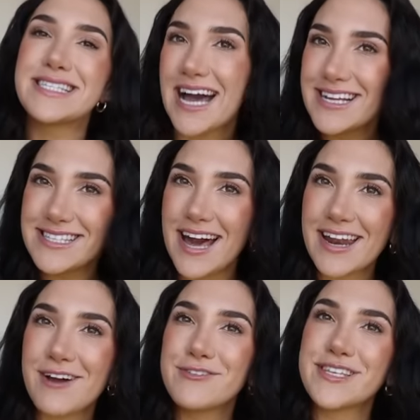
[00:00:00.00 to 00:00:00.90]
besides
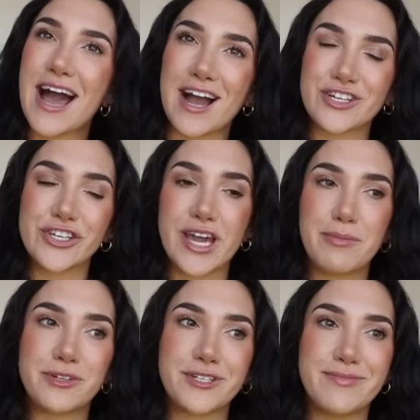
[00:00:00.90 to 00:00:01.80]
that, I was actually
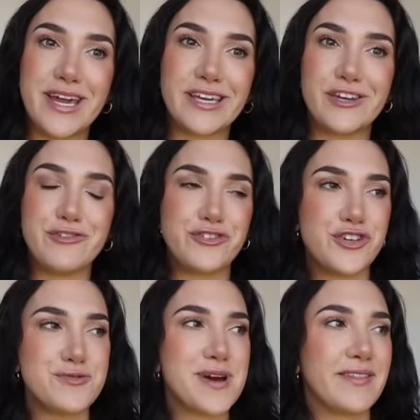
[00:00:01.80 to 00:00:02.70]
able to make
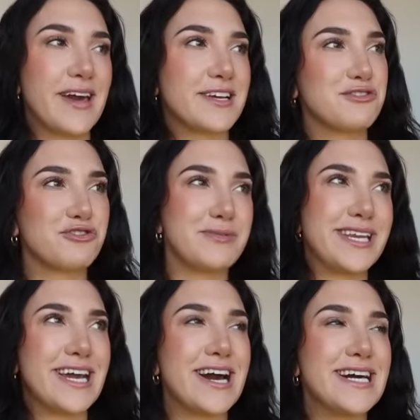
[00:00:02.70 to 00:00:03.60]
YouTube and like social
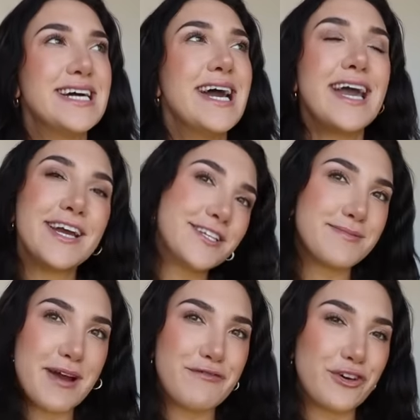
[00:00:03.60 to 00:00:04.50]
media
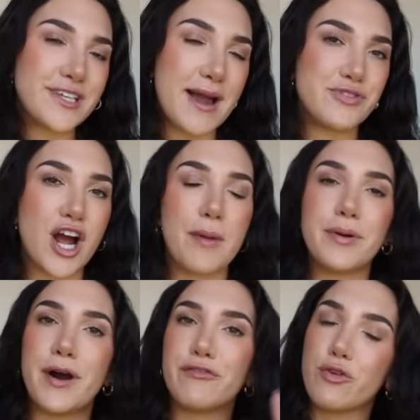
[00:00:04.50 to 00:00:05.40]
into my full-time job
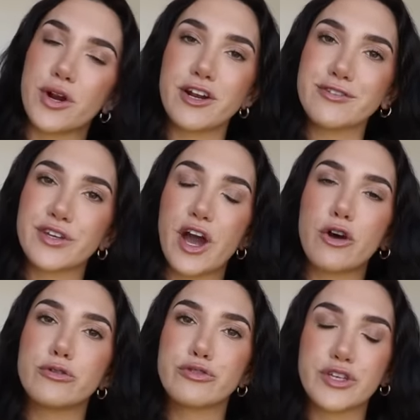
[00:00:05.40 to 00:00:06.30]
about four years
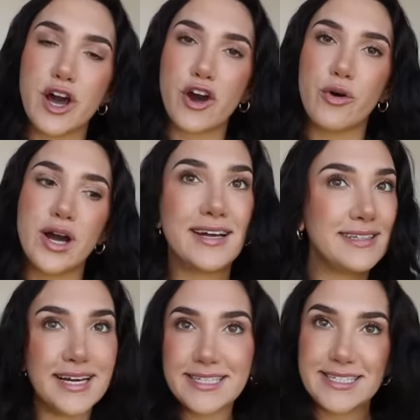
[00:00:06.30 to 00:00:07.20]
ago. So I'd
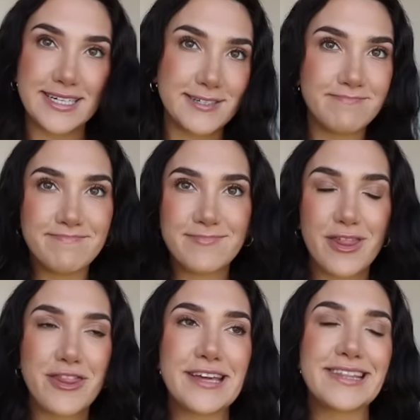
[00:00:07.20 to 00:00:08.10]
like to
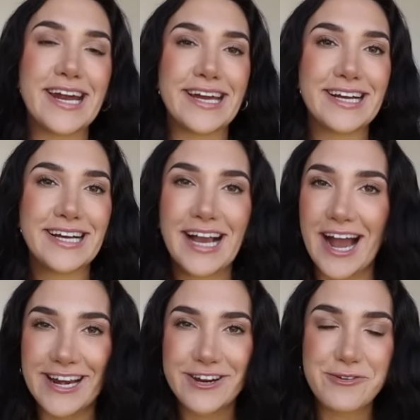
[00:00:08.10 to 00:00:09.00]
think that I
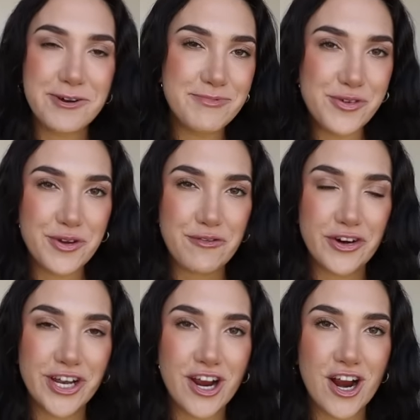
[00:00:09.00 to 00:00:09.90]
kind of know what I'm doing
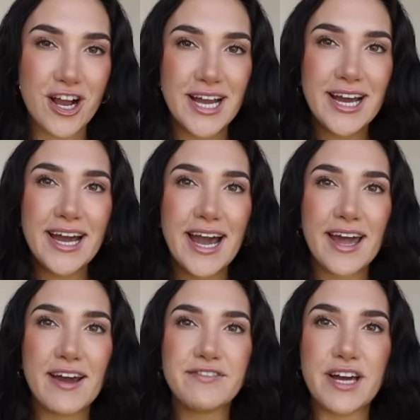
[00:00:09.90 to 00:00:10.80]
over here
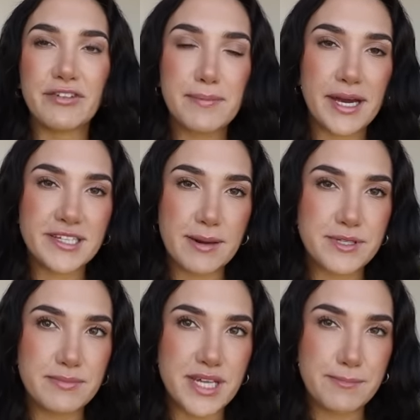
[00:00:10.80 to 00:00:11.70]
and I've definitely picked up
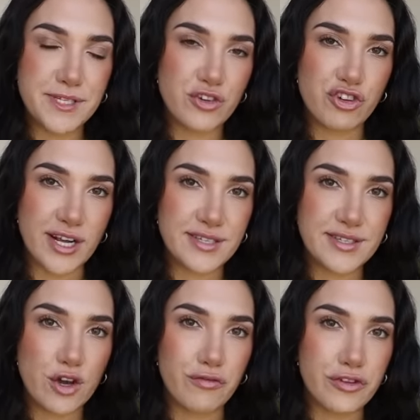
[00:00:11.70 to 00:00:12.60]
some tips and
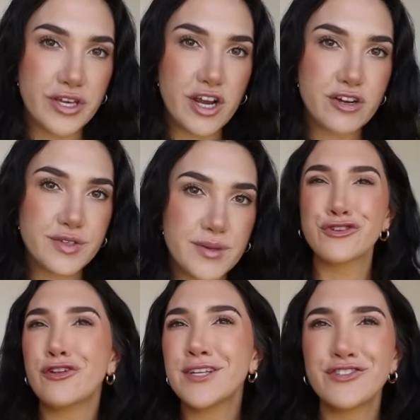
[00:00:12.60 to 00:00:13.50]
tricks over the years.
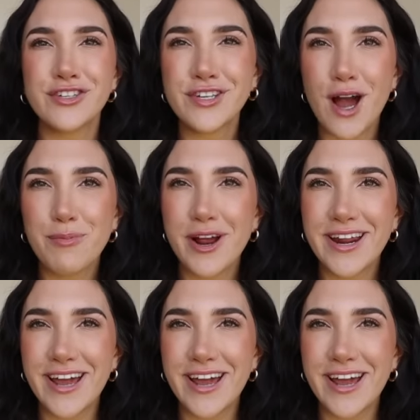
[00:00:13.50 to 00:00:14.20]
So let's just hop right